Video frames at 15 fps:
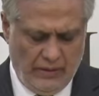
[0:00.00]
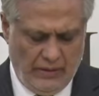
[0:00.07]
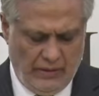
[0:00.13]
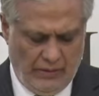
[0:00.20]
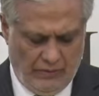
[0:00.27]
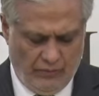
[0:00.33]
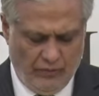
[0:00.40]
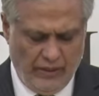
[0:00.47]

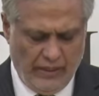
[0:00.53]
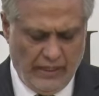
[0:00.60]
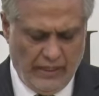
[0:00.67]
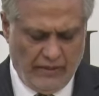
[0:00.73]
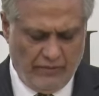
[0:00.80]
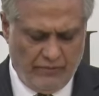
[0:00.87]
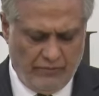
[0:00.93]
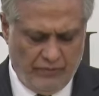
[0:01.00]
We
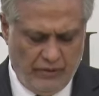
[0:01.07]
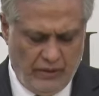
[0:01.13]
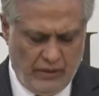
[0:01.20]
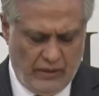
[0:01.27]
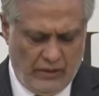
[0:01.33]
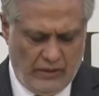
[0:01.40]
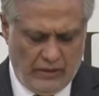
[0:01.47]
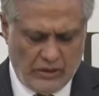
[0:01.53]
have
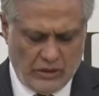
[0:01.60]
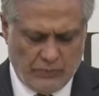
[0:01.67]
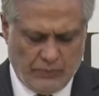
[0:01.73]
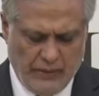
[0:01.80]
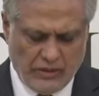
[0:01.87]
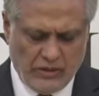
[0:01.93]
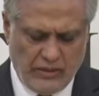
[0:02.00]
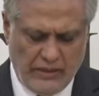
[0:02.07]

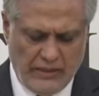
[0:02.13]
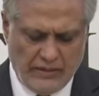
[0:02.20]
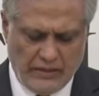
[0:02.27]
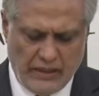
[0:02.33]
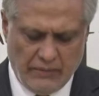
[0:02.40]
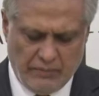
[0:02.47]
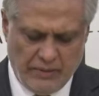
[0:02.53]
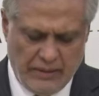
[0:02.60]
specially
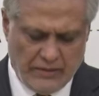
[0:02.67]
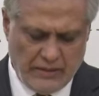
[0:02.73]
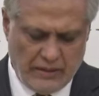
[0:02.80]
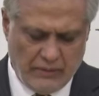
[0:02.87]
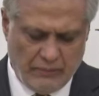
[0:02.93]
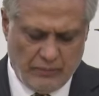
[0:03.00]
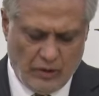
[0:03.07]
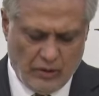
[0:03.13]
deliberated
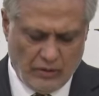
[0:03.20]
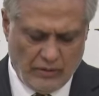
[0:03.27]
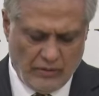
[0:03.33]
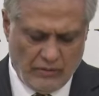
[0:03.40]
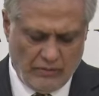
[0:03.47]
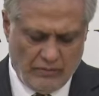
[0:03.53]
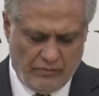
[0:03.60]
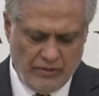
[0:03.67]
upon
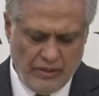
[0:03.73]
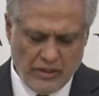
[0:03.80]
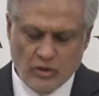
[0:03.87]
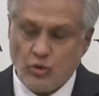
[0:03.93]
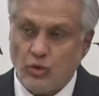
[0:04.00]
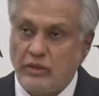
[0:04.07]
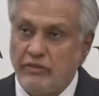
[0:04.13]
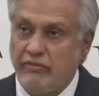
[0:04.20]
ways to
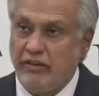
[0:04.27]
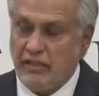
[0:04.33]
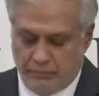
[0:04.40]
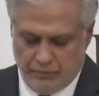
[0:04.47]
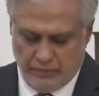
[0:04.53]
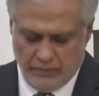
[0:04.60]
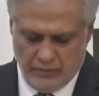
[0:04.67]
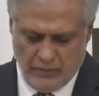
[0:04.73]
develop
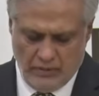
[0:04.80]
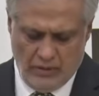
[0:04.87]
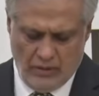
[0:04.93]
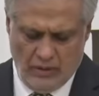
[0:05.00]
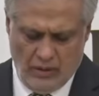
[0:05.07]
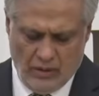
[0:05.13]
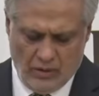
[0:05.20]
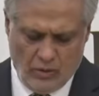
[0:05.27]

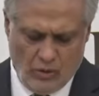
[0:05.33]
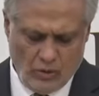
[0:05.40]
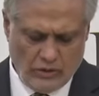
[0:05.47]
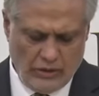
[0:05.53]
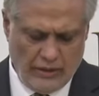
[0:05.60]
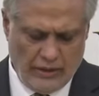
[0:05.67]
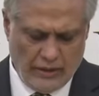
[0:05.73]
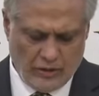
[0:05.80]

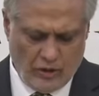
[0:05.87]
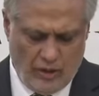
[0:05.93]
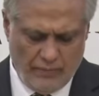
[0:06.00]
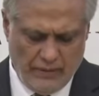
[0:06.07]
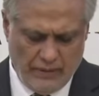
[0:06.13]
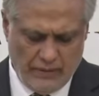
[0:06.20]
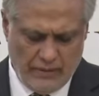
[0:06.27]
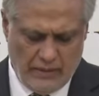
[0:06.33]
closer
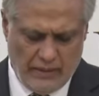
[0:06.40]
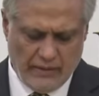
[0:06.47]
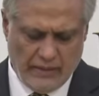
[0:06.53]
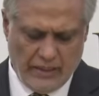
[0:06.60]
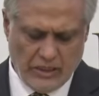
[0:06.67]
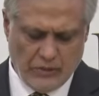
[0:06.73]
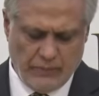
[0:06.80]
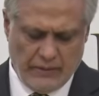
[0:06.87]
economic
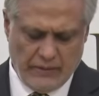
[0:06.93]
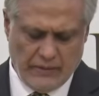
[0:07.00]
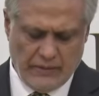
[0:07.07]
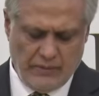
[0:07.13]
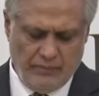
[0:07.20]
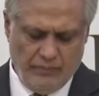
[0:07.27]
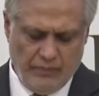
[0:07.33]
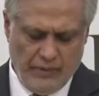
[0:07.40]
engagement
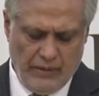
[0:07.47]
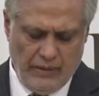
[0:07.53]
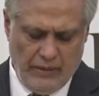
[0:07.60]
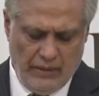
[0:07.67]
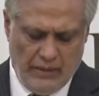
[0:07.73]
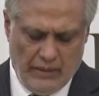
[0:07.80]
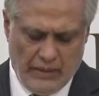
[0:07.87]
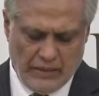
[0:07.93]

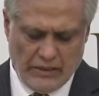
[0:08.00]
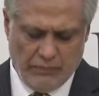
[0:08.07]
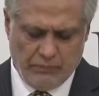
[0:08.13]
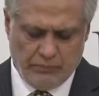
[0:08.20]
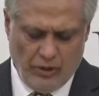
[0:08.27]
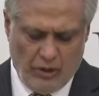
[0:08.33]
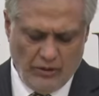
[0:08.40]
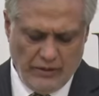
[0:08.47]
in the
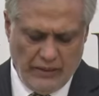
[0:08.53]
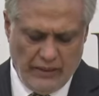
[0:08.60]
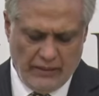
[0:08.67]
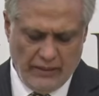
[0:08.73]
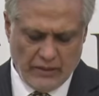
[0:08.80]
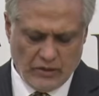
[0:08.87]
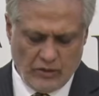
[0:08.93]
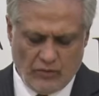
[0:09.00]
priority
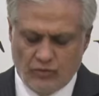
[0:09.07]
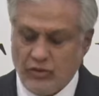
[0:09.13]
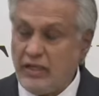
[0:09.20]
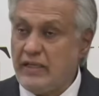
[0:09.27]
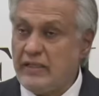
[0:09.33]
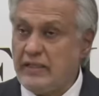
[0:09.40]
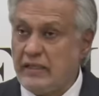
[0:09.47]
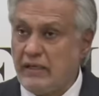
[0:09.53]
areas of
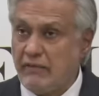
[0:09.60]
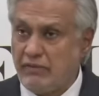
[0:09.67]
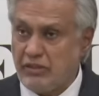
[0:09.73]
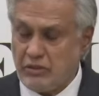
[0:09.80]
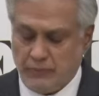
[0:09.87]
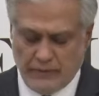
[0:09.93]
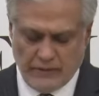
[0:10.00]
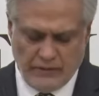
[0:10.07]
trade and
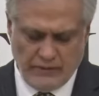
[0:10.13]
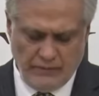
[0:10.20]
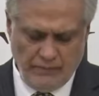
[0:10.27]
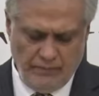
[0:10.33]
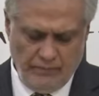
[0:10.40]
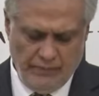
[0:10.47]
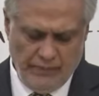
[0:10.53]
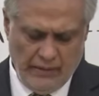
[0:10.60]
investment,
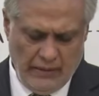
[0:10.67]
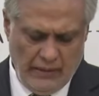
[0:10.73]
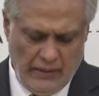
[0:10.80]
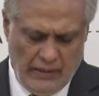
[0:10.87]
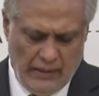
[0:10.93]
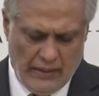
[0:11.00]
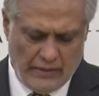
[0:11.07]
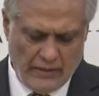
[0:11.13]

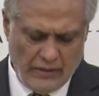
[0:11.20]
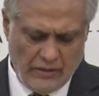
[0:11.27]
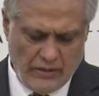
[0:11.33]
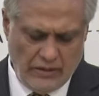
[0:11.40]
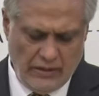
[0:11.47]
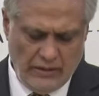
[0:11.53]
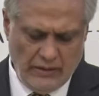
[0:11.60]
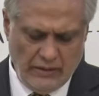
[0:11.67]

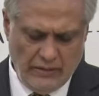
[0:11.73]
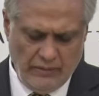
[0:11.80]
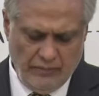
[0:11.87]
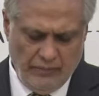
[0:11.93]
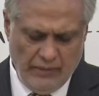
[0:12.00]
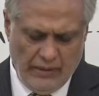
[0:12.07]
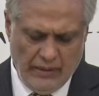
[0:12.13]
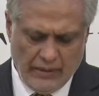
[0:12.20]
energy,
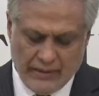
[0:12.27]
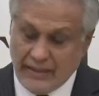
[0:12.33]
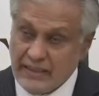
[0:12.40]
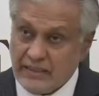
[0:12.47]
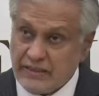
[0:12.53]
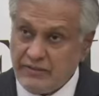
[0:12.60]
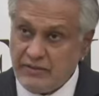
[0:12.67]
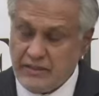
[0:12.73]

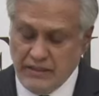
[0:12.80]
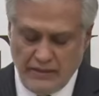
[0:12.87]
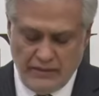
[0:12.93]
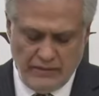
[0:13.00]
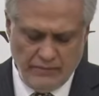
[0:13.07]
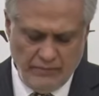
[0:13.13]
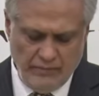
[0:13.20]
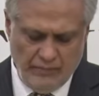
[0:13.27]

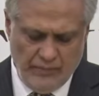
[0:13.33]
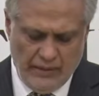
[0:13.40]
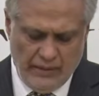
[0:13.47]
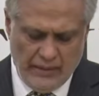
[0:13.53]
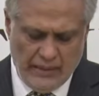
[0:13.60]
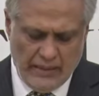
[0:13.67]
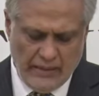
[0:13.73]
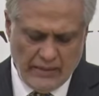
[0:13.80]
connectivity,
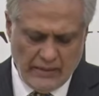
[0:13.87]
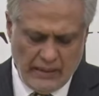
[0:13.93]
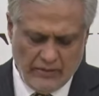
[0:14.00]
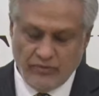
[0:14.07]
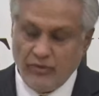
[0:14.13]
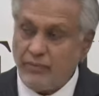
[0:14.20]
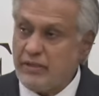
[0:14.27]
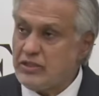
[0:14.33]
and
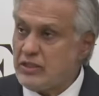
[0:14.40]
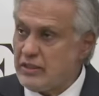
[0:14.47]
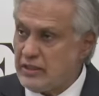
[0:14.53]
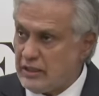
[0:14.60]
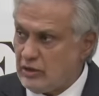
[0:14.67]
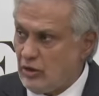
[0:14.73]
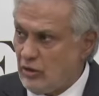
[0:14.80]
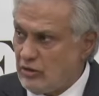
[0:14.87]
information
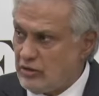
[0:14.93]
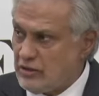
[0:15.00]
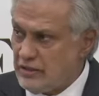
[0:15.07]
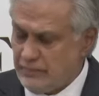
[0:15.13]
technology.